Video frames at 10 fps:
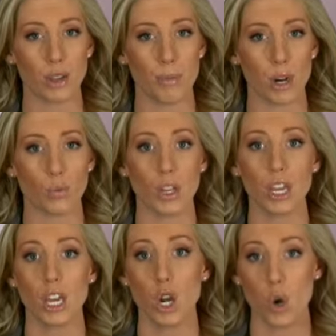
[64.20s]
compared with
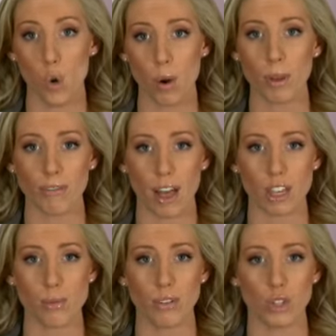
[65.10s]
normal
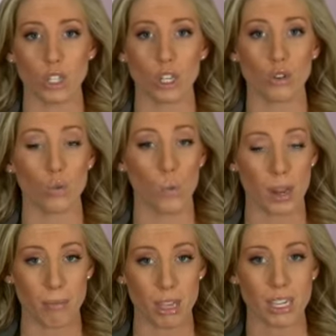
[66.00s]
volume of just under
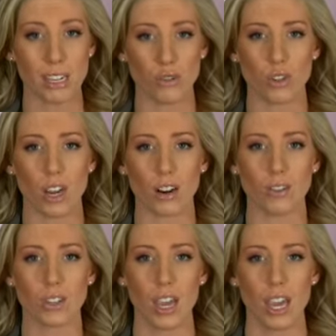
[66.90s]
1 million
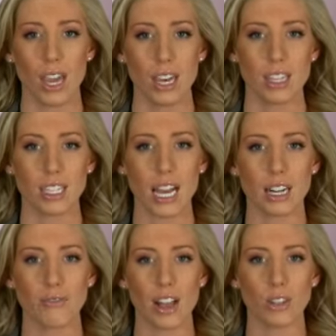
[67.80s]
shares. The
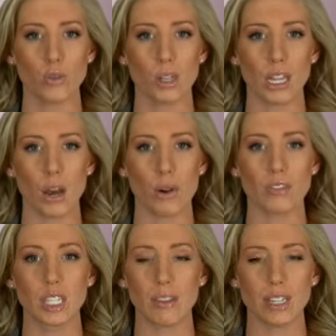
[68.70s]
stock fell to a low of
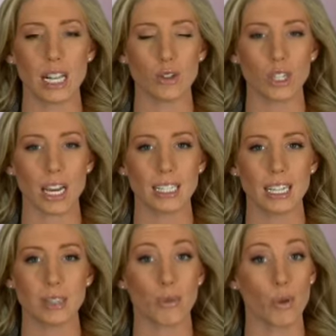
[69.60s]

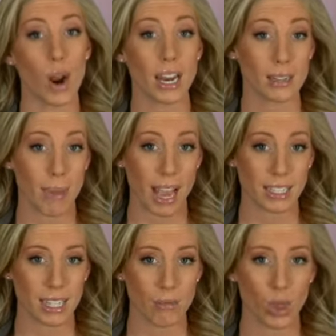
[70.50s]
$7.09 before adding back
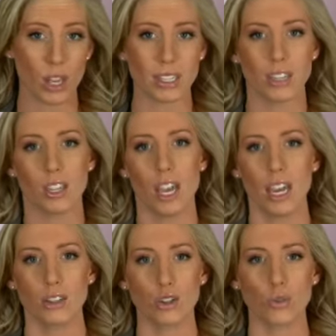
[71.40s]
some losses
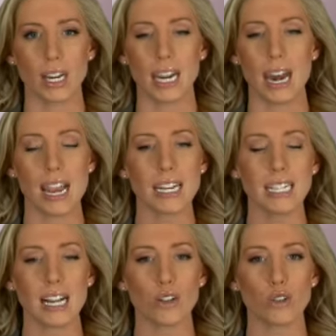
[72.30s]
to trade at
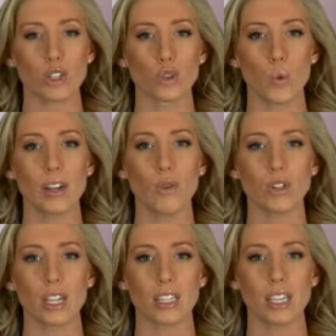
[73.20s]

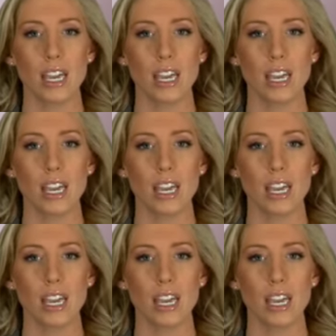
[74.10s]
$8.24,